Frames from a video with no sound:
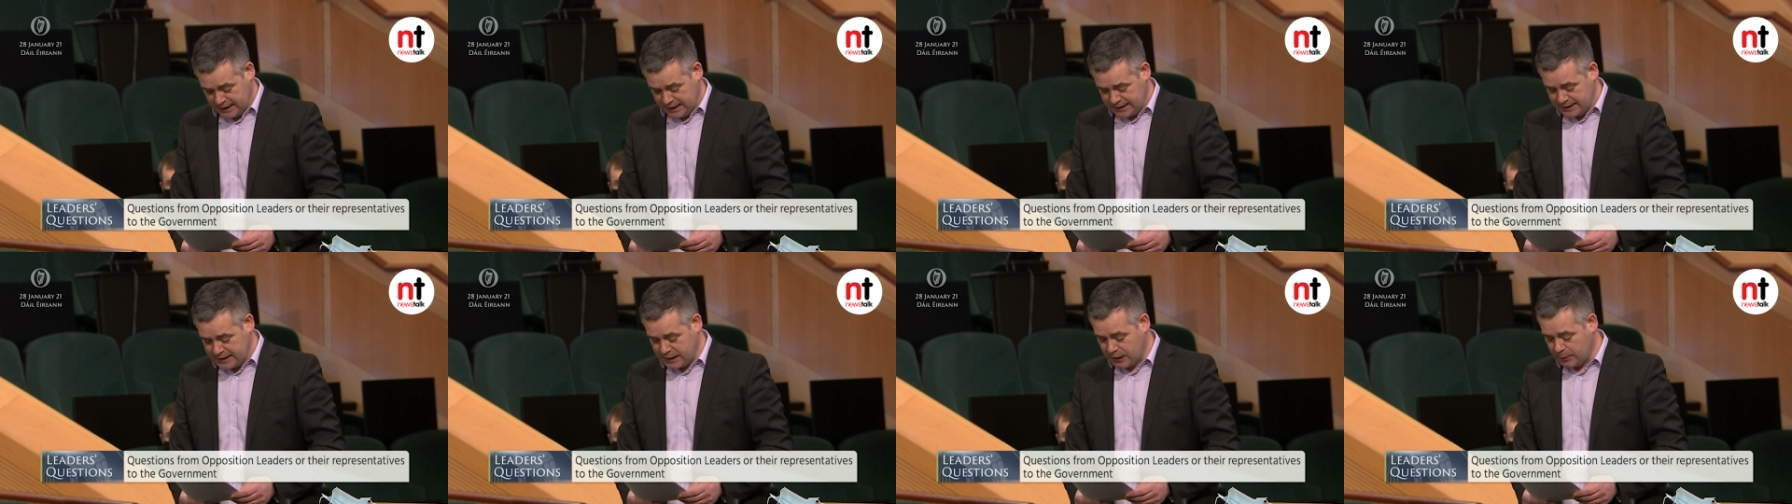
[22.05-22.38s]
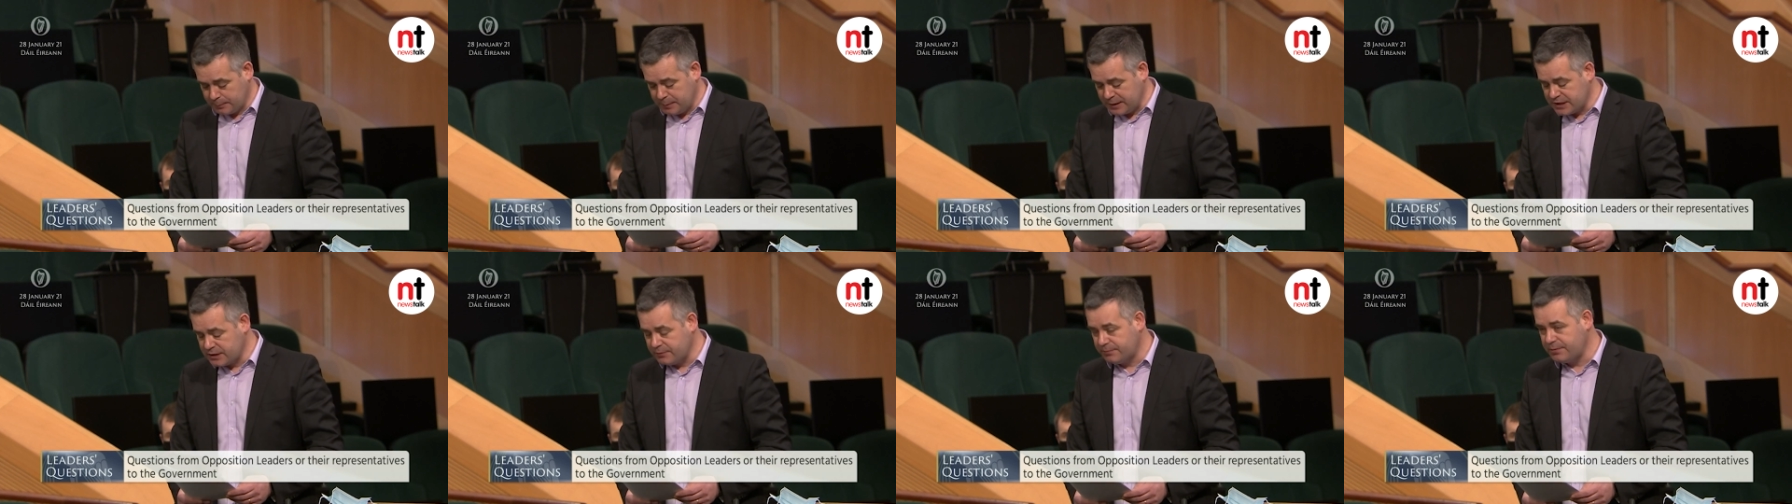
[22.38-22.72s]
They are
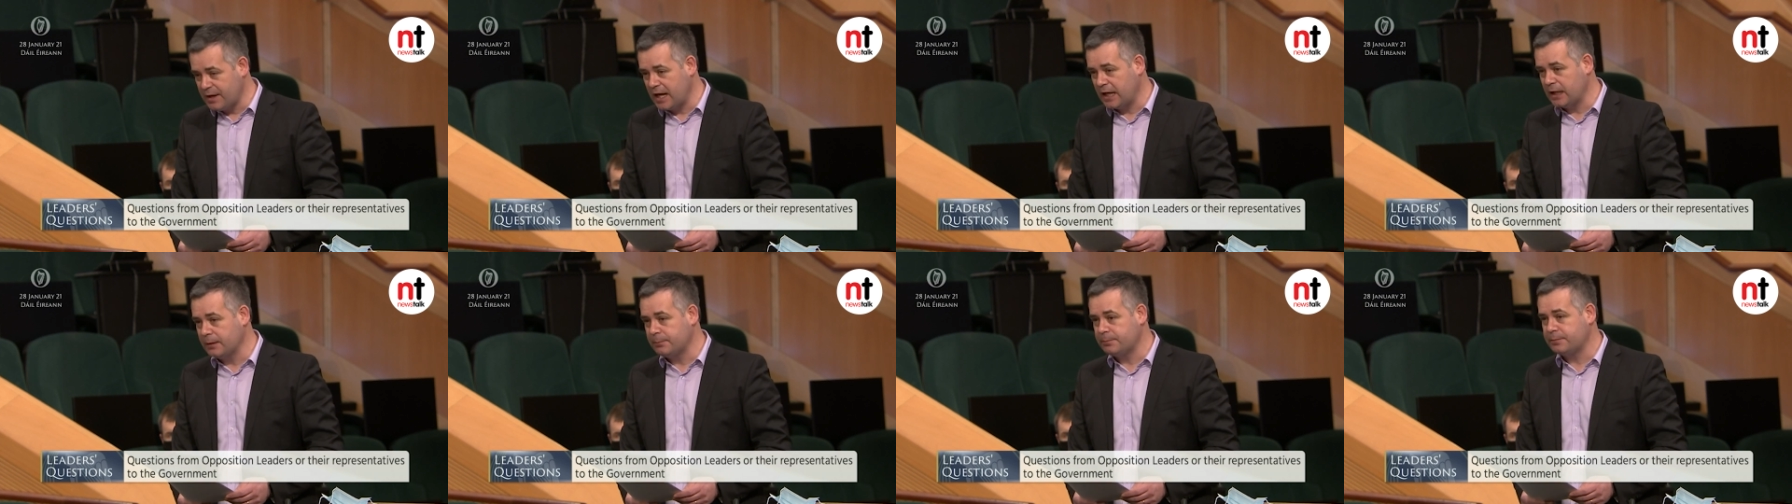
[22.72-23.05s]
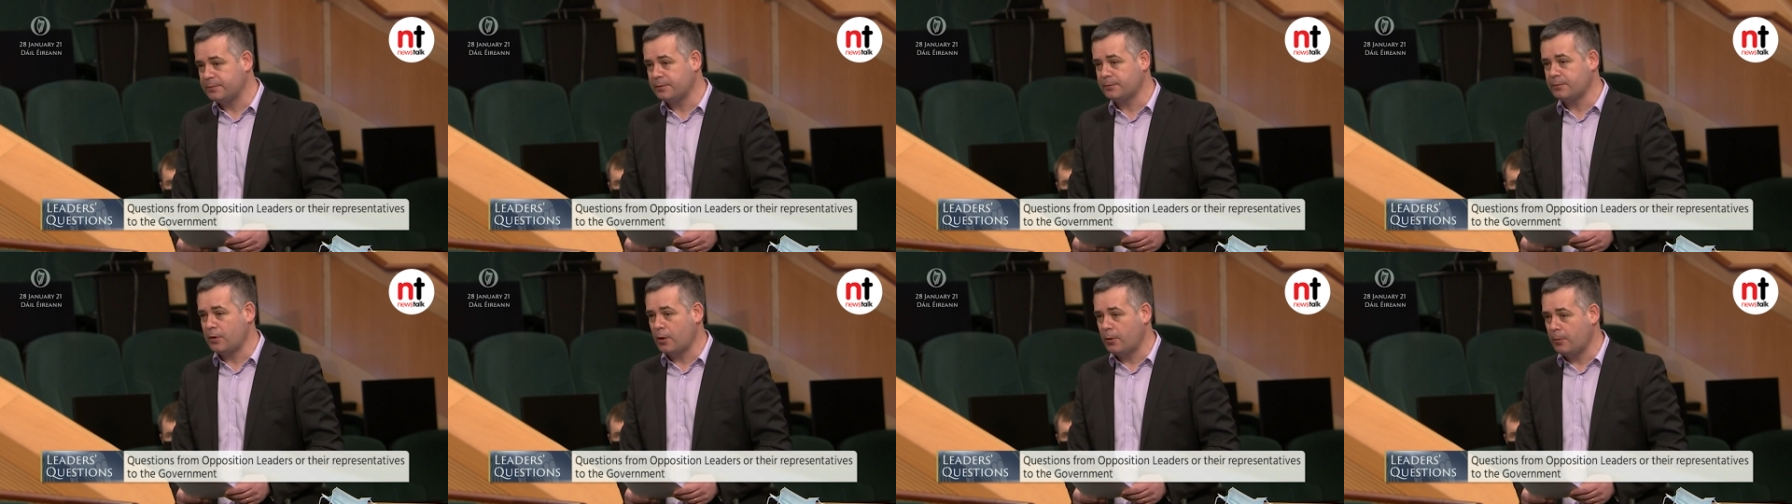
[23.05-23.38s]
being
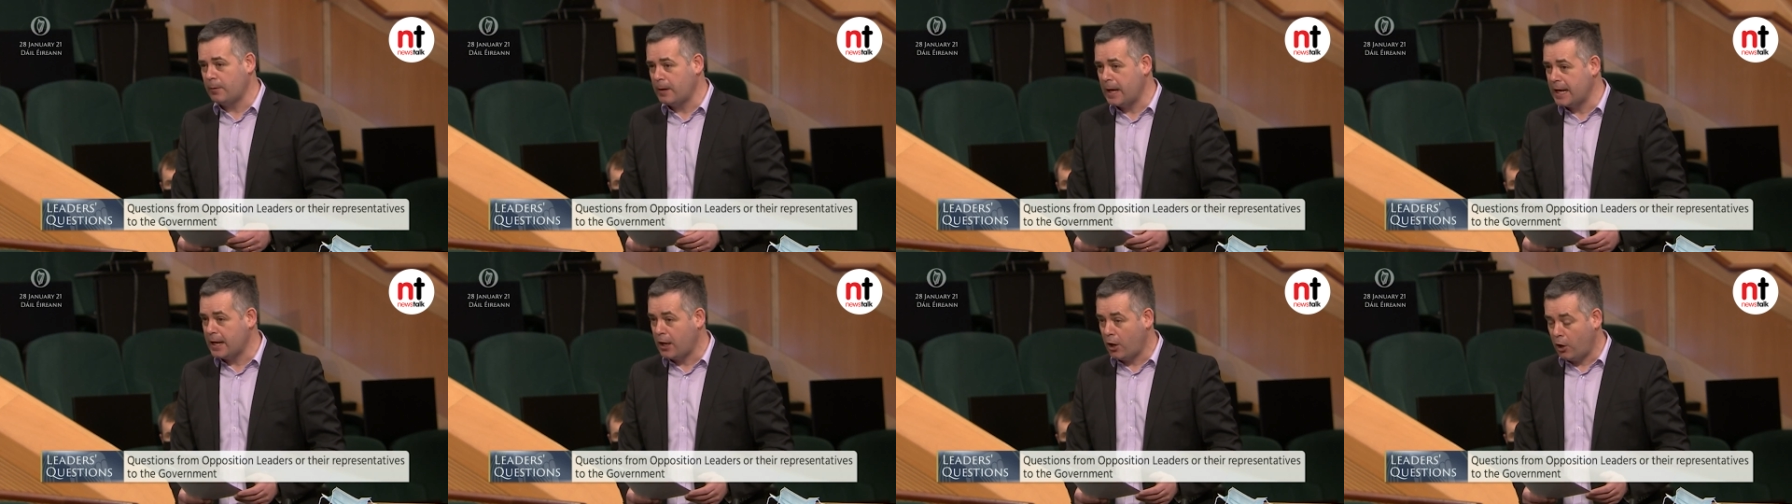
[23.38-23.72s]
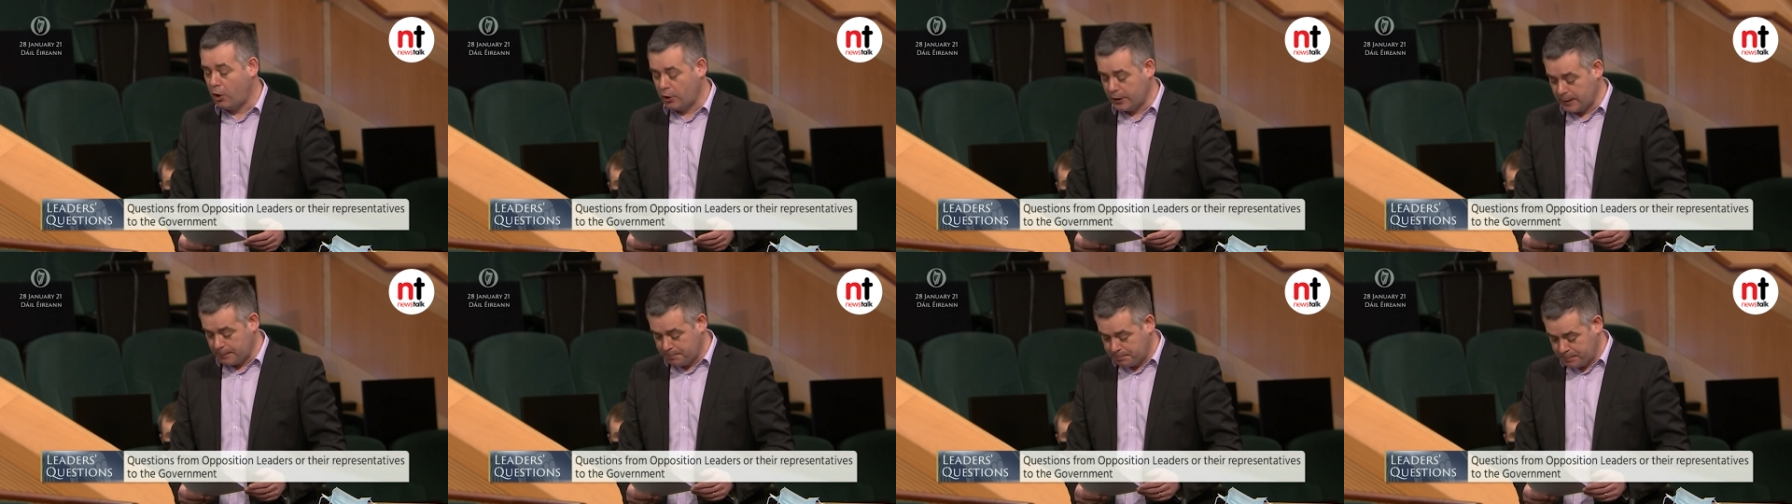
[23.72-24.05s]
developed
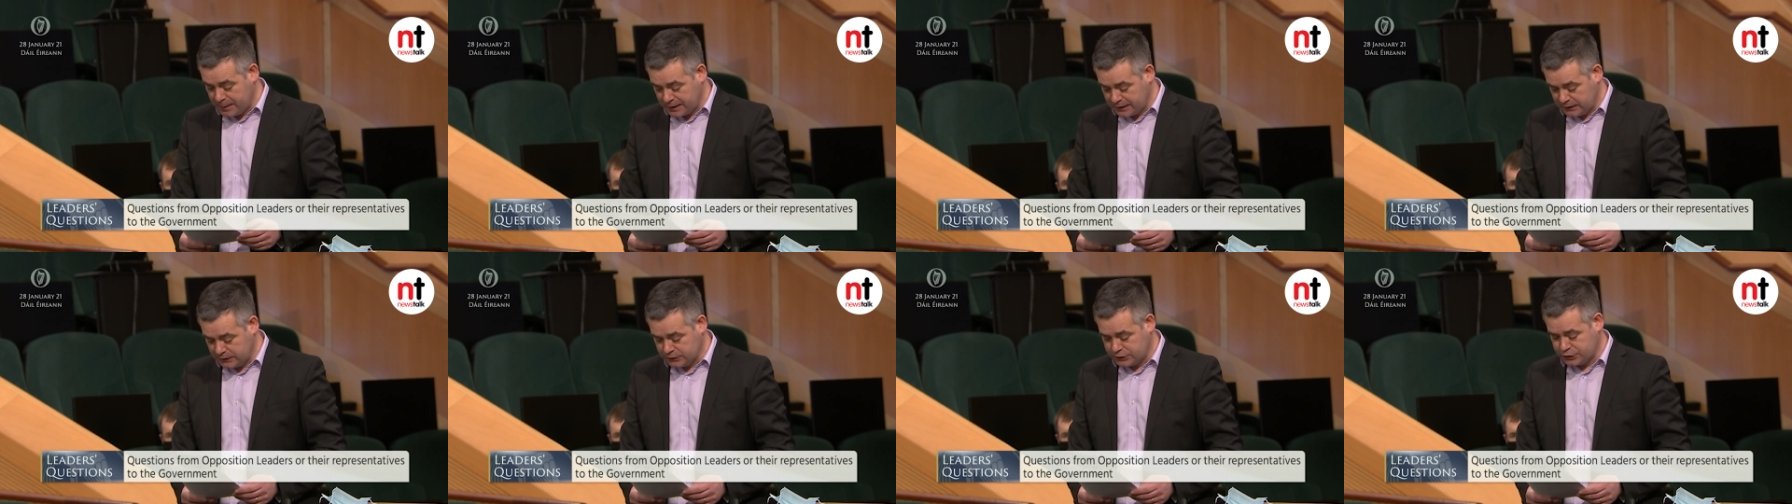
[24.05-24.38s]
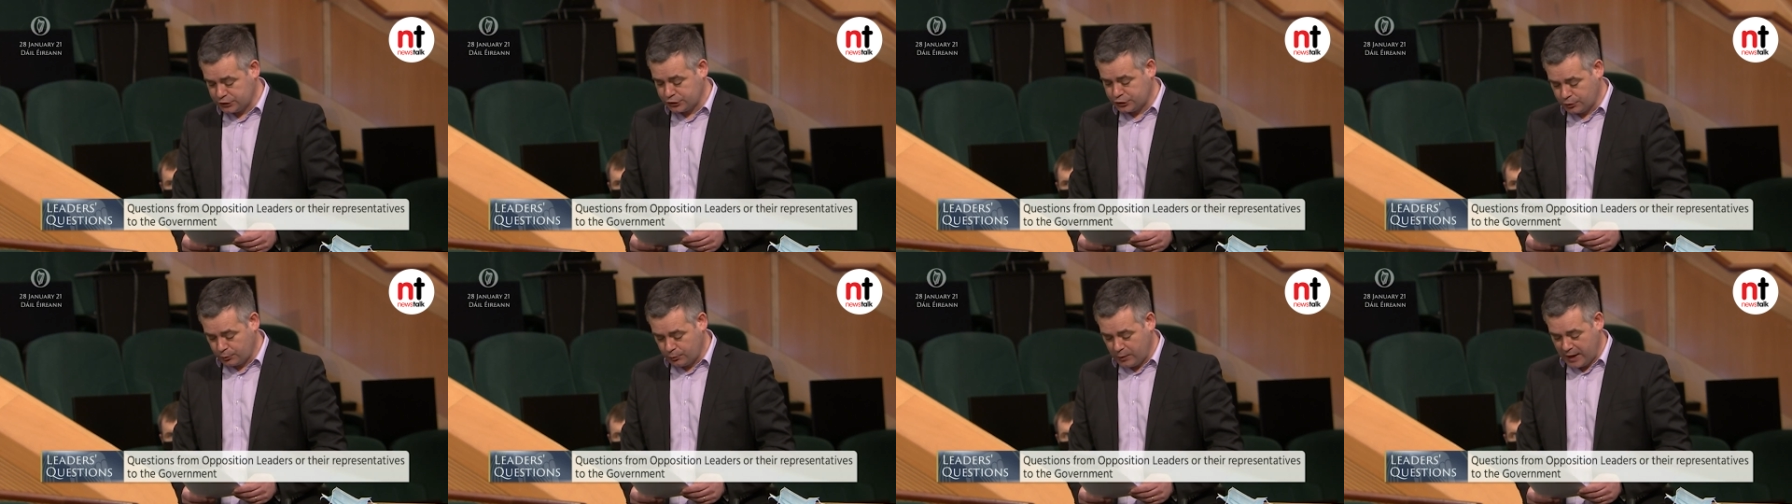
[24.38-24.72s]
on a
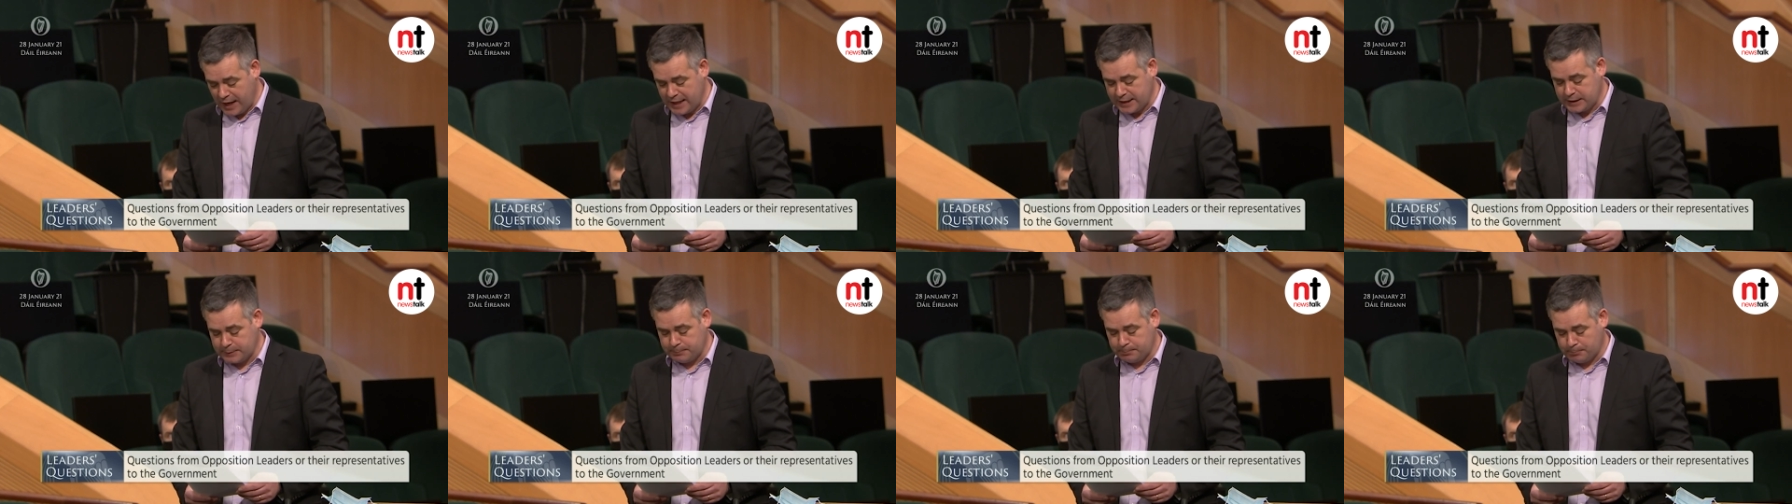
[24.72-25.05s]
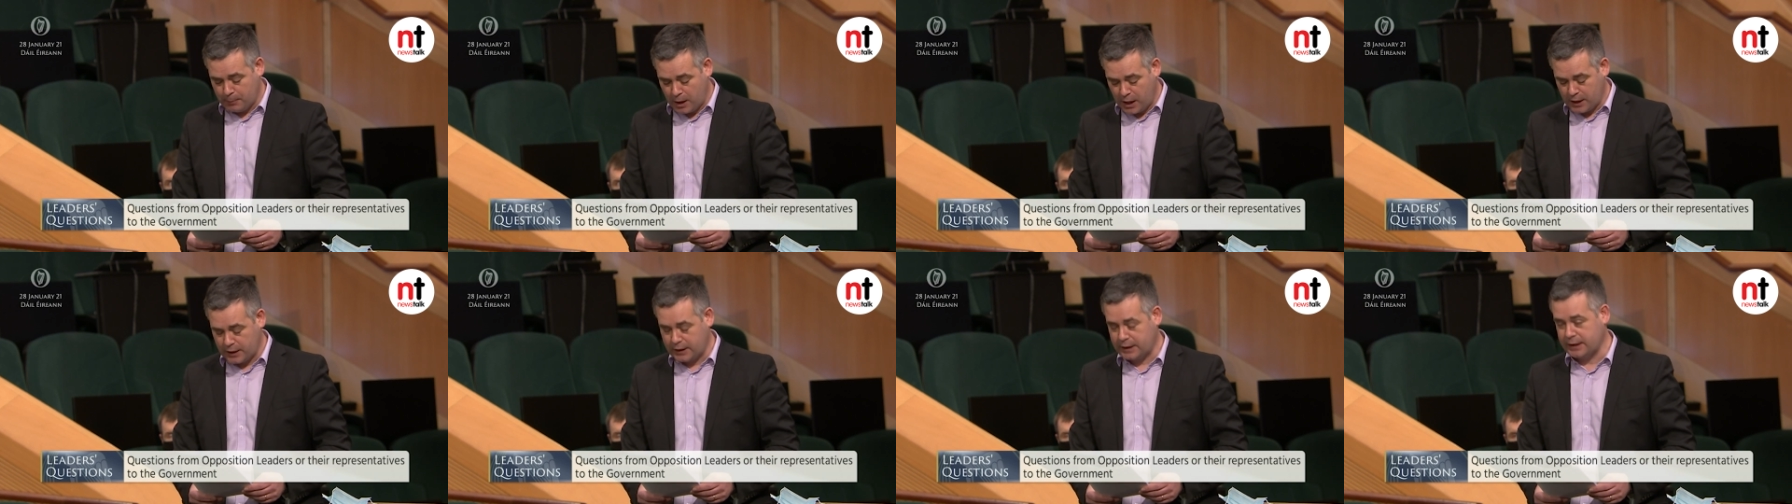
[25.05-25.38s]
build-to-rent
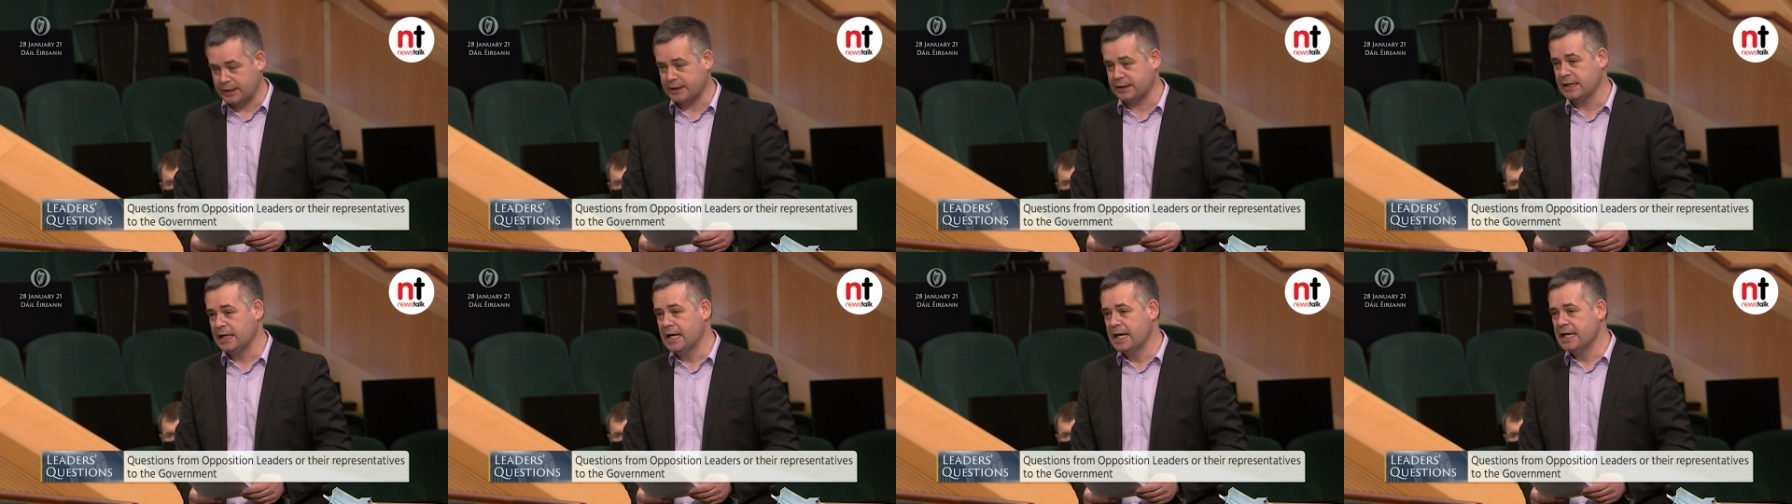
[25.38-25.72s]
market,